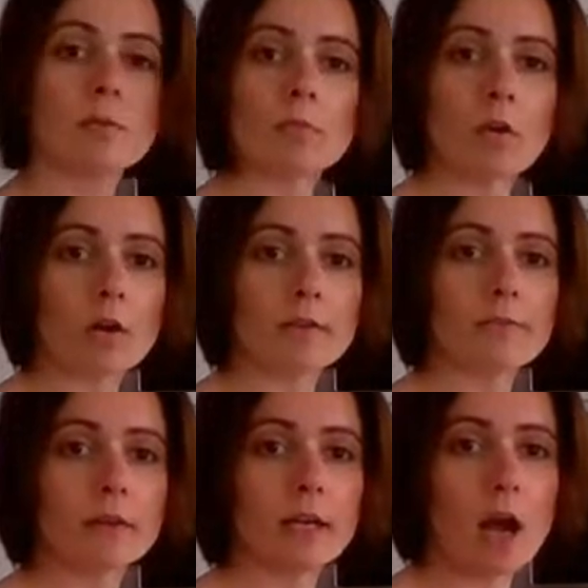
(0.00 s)
them on a
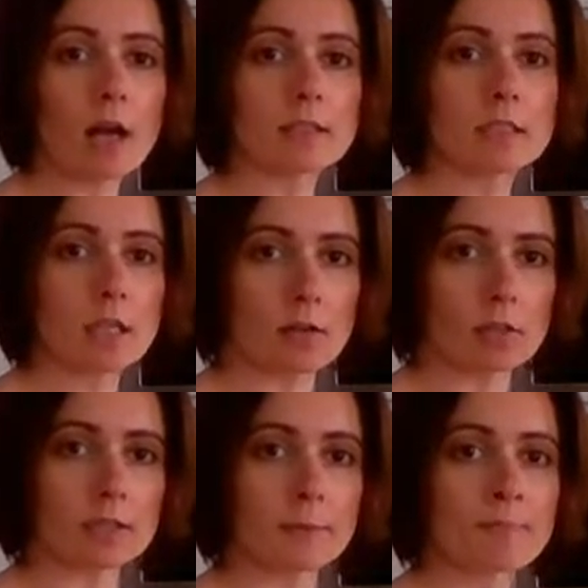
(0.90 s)
very hot
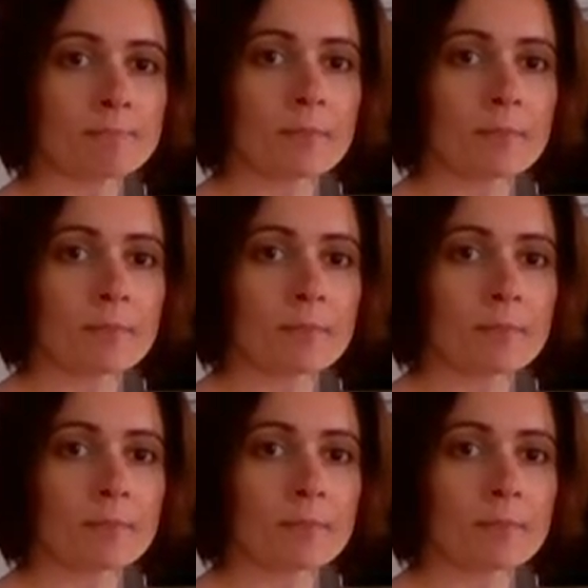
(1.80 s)
skillet